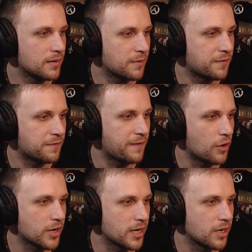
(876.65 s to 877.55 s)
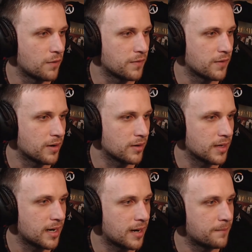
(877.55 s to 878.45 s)
Falcon over
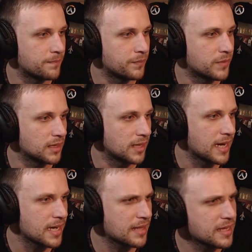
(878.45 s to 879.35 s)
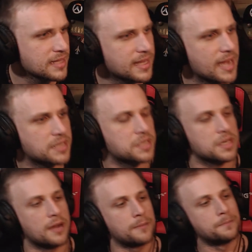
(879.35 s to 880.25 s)
the lake. I think that's
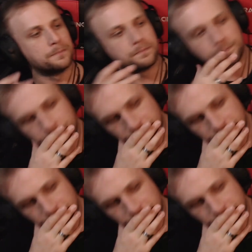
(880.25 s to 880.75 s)
Mars